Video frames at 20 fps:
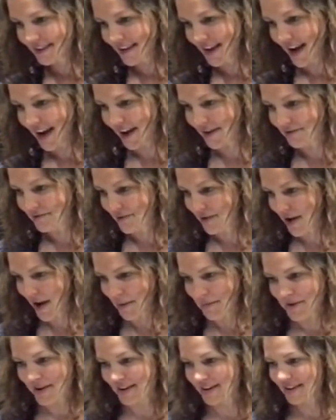I
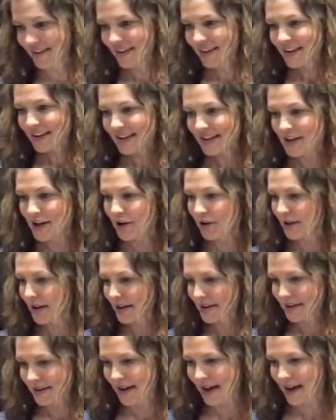mean, you know,
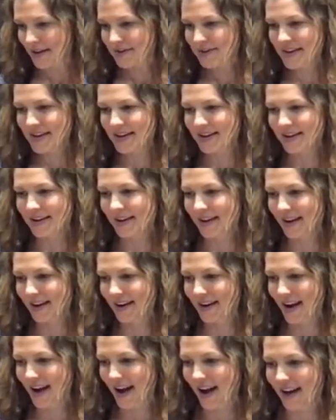I think,
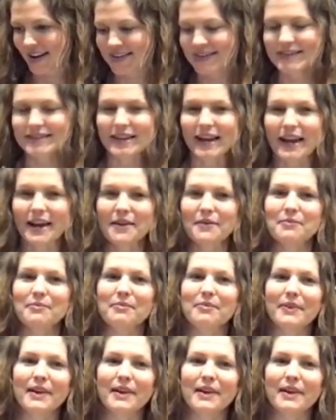I'd say